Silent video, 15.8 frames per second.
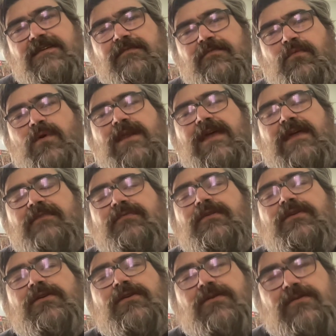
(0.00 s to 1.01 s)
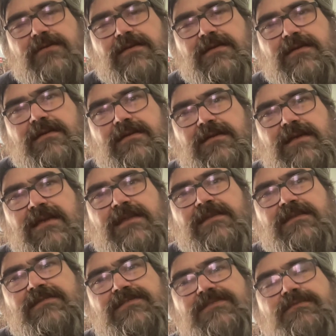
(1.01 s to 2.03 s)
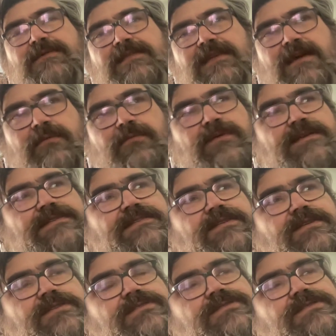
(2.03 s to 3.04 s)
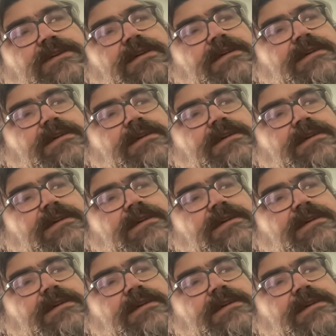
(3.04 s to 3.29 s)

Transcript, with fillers: of what I learned in doing that research